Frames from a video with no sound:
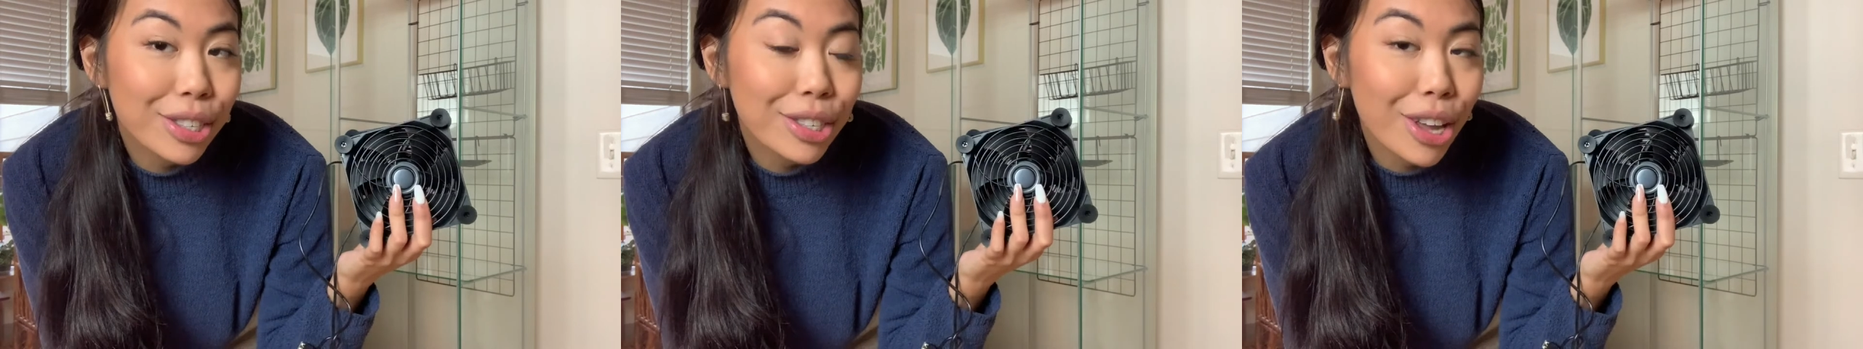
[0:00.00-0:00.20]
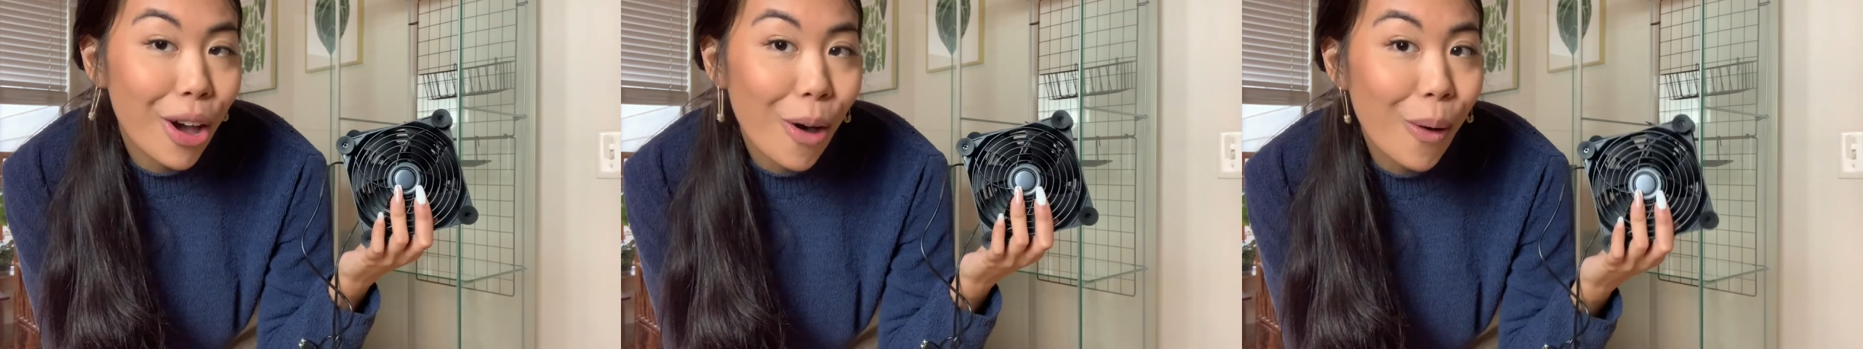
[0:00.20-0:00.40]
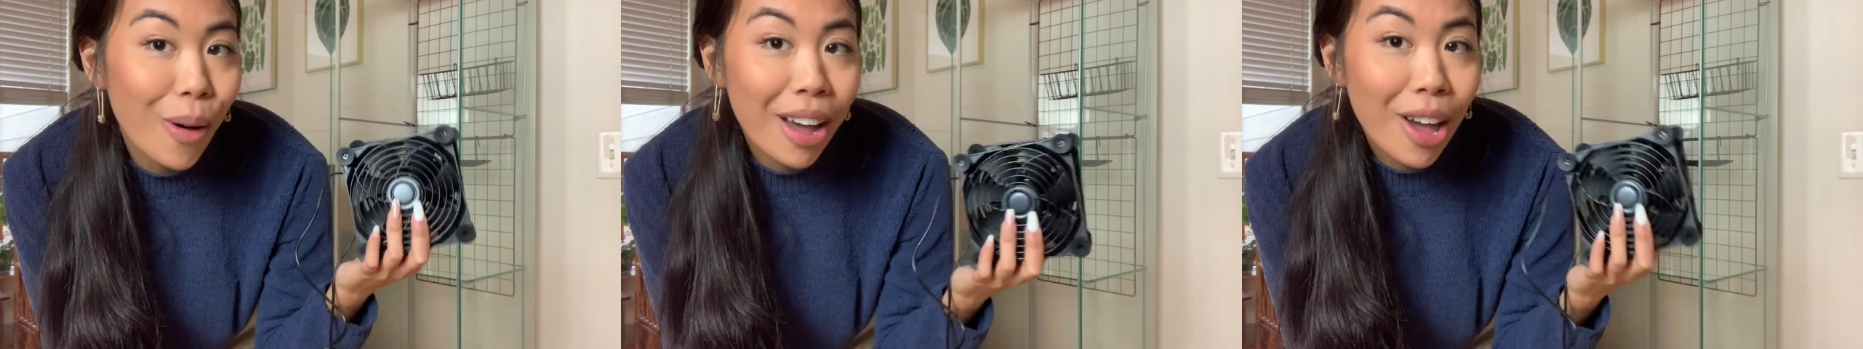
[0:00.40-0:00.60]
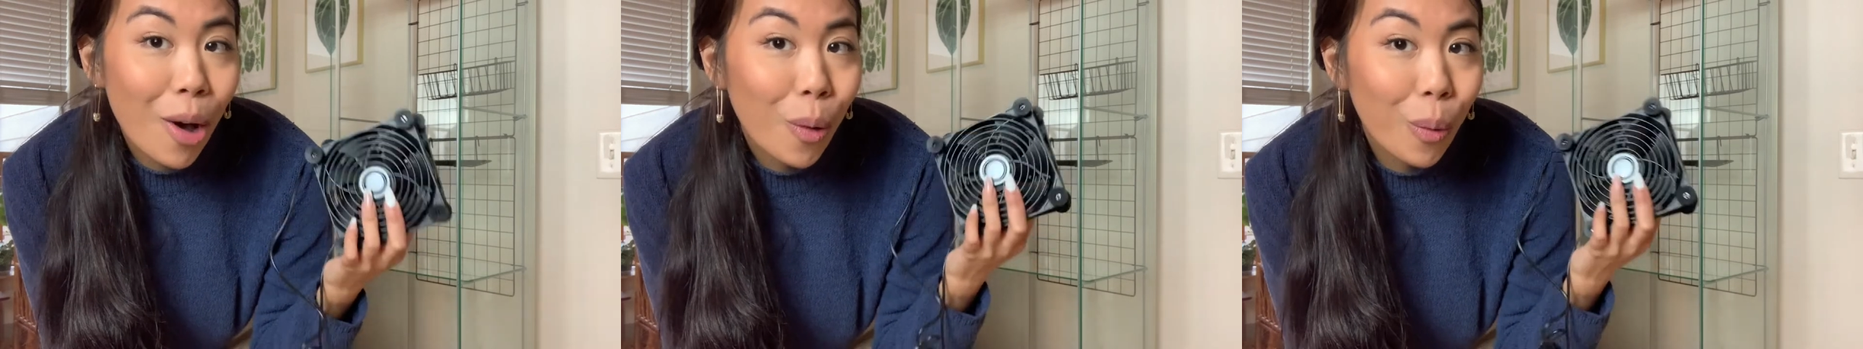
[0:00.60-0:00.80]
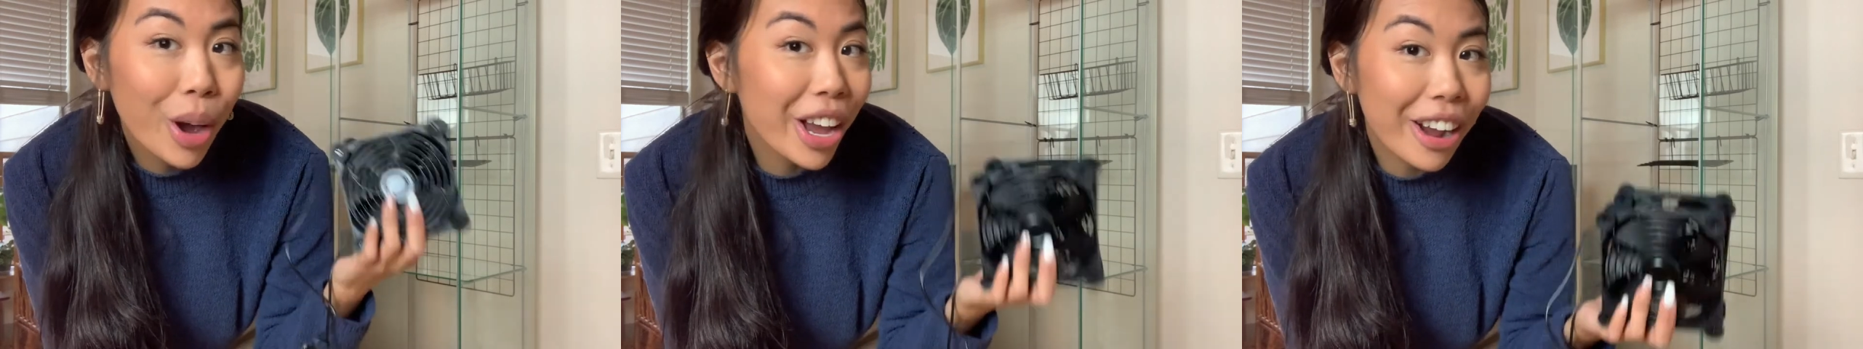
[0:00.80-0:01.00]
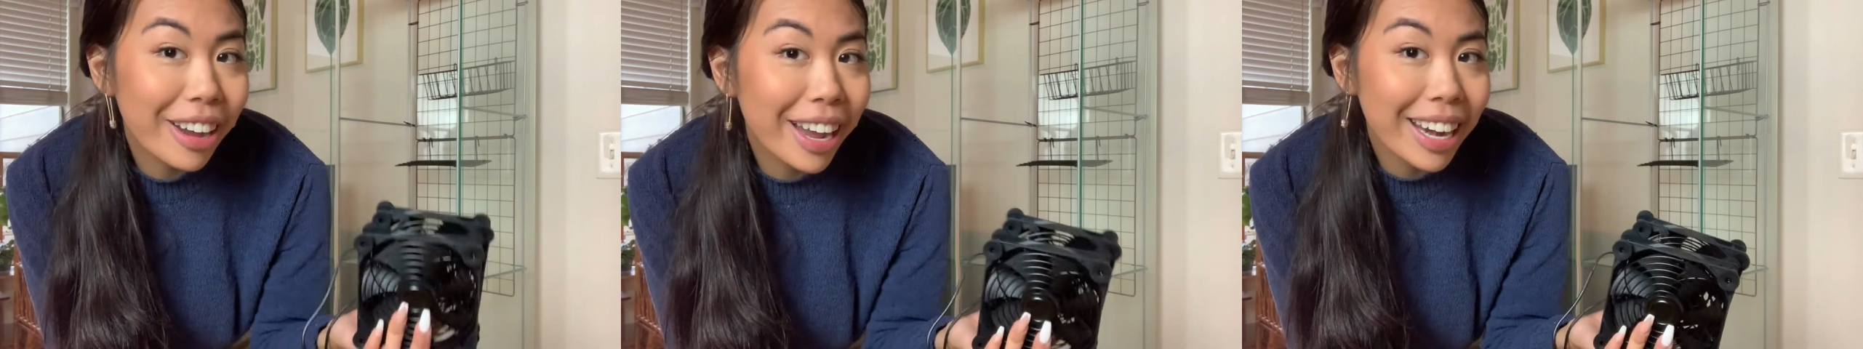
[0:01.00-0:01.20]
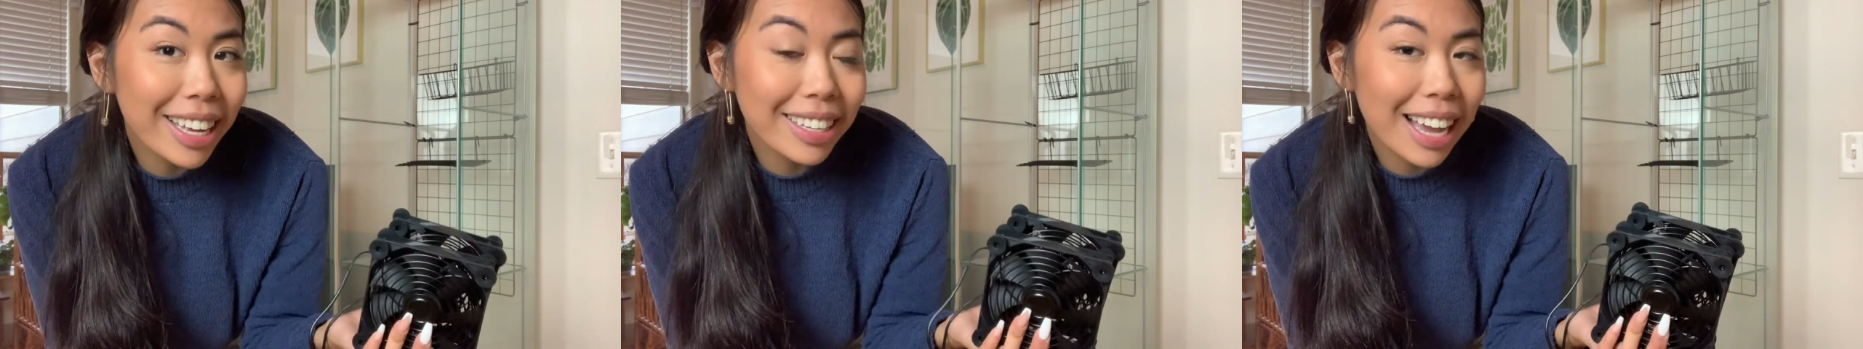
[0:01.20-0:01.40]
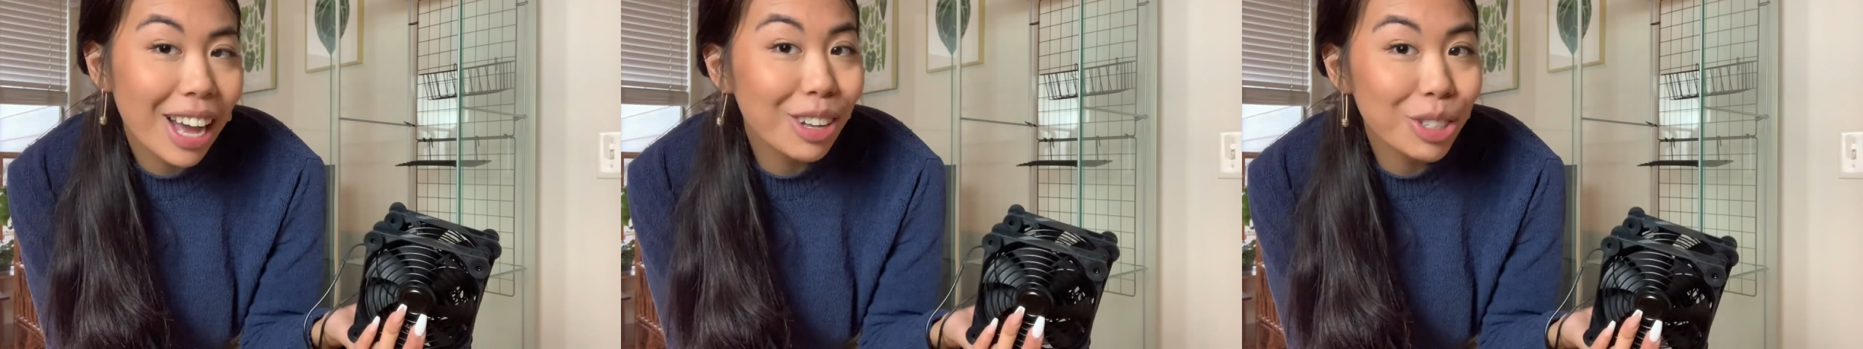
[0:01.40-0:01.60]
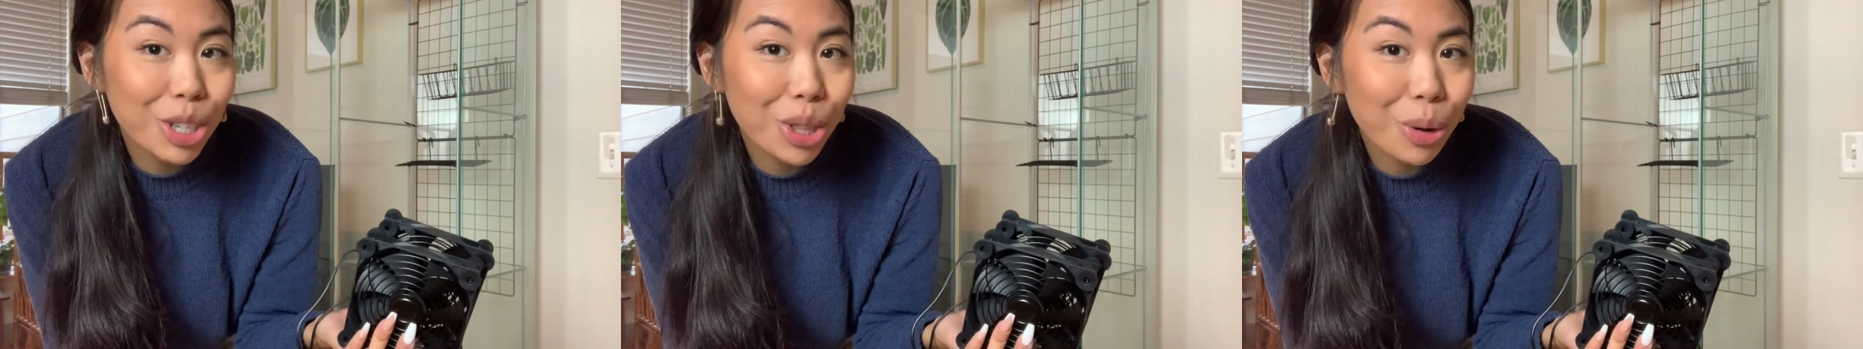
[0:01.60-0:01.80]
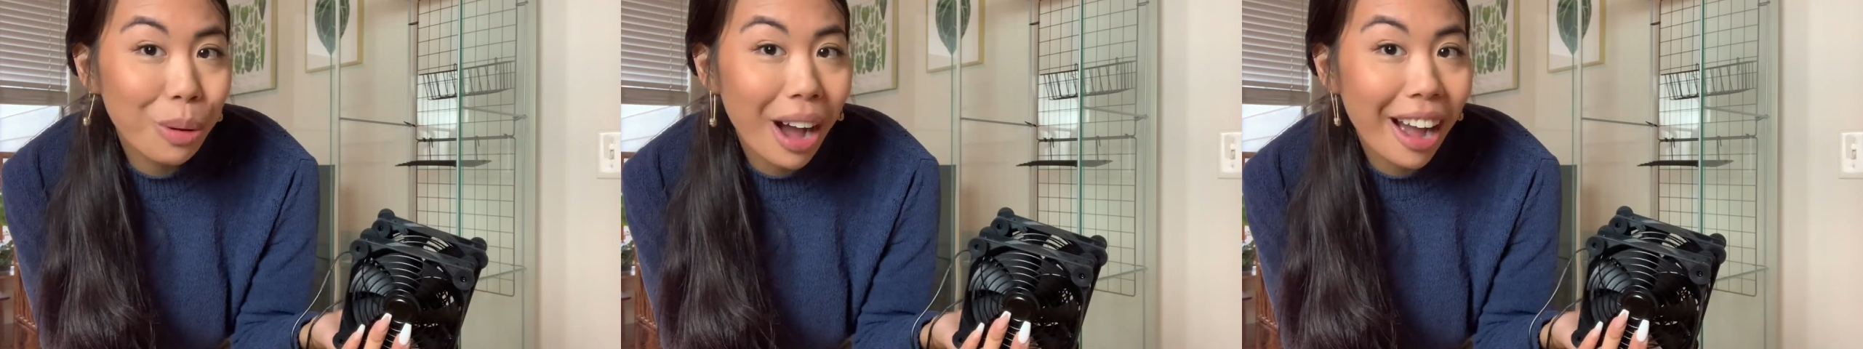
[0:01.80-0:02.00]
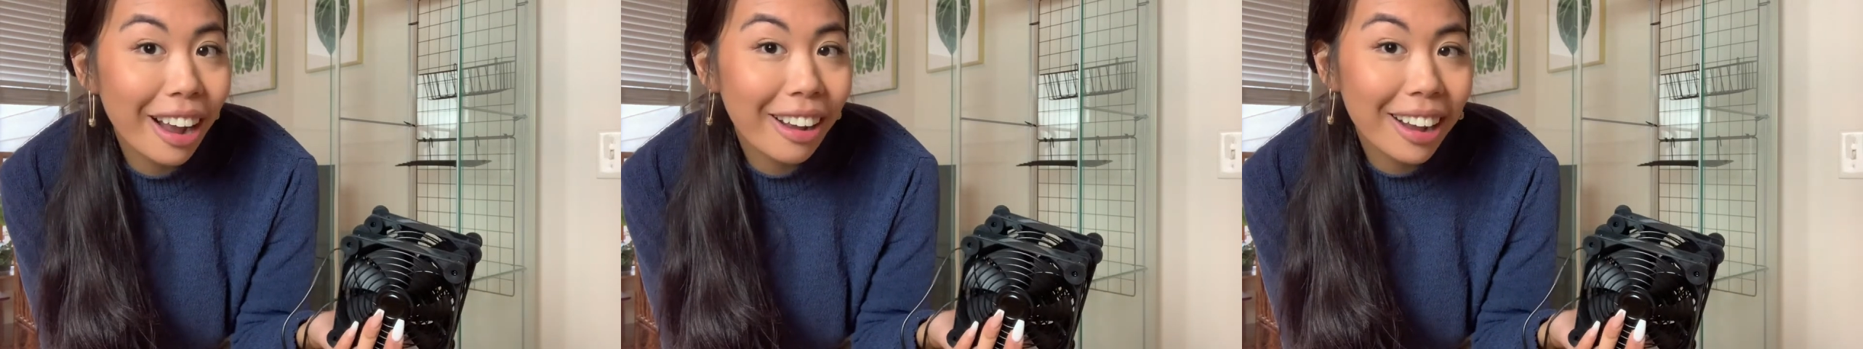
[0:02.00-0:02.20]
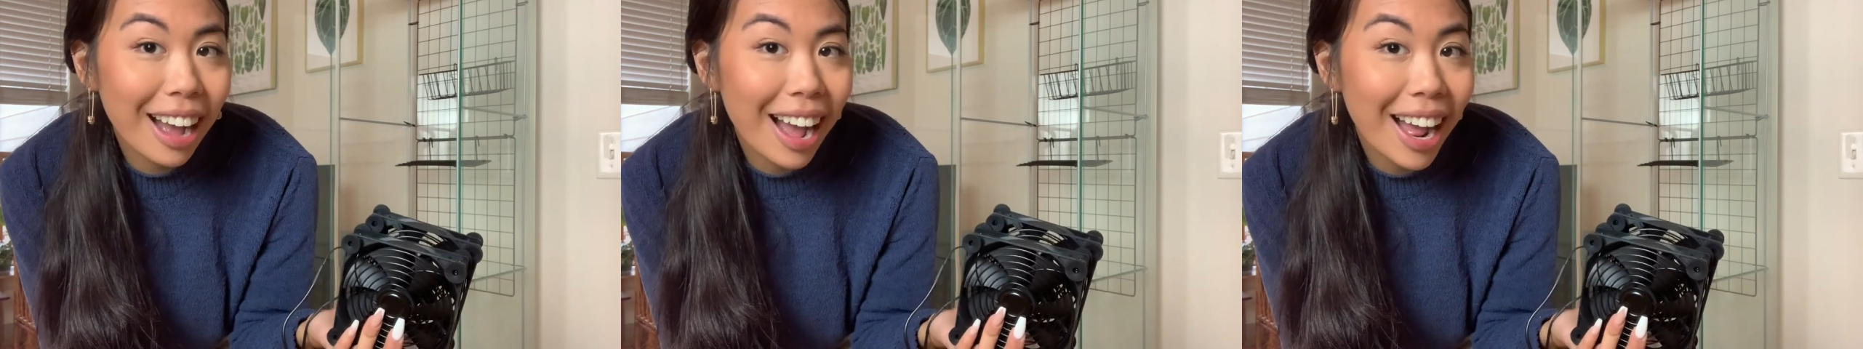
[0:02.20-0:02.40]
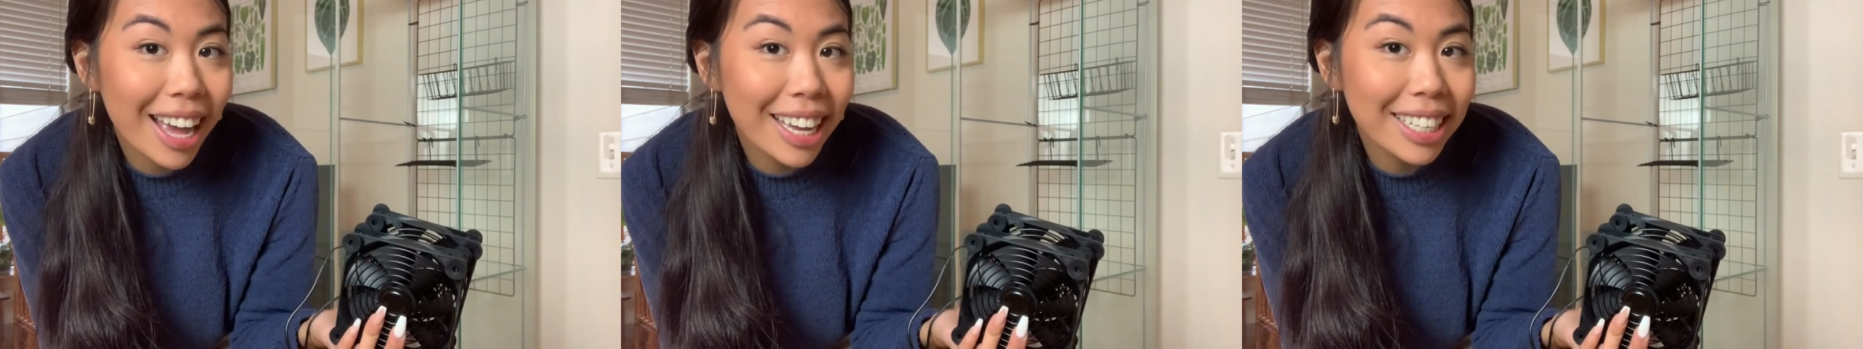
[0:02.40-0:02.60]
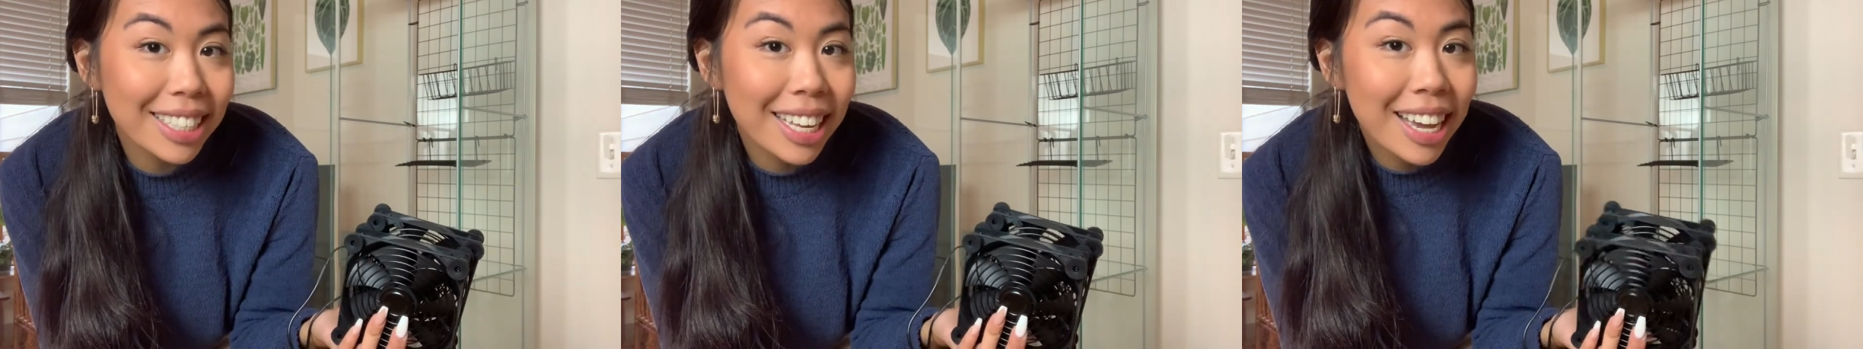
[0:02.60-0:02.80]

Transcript: So we are getting down to the wire, guys.